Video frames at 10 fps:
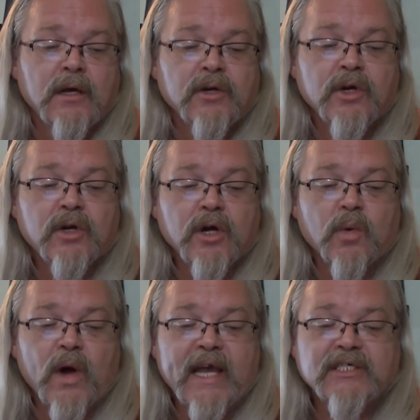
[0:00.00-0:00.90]
Nuclear
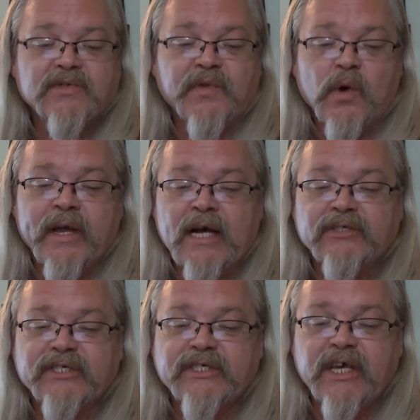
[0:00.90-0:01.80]
waste flowing out
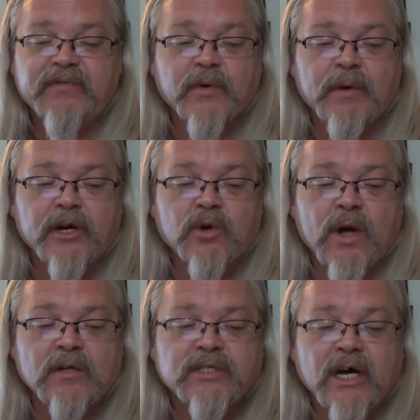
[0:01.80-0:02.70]
to sea from
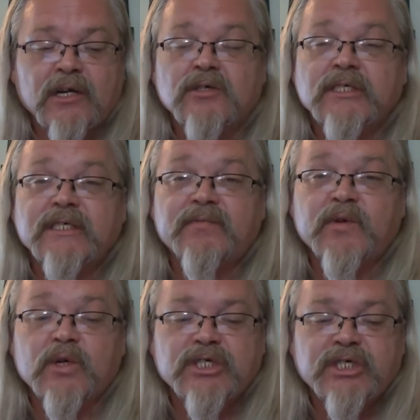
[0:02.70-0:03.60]
underground tunnels at
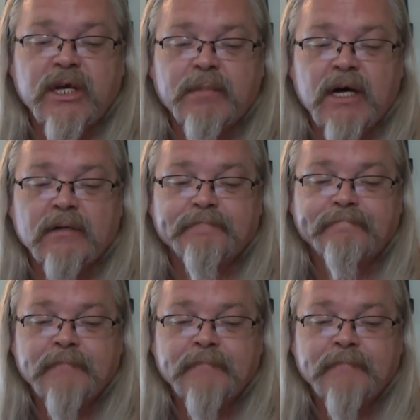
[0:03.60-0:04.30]
Fukushima.